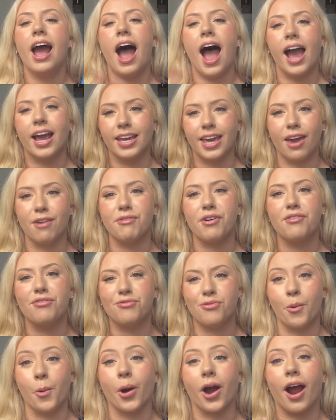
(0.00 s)
I gave it
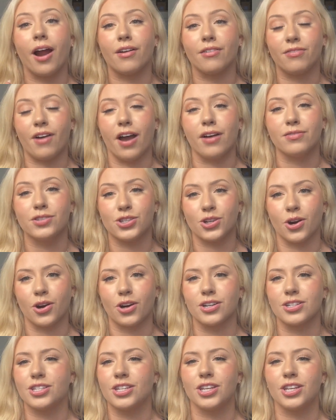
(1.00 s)
4 out of 5 stars.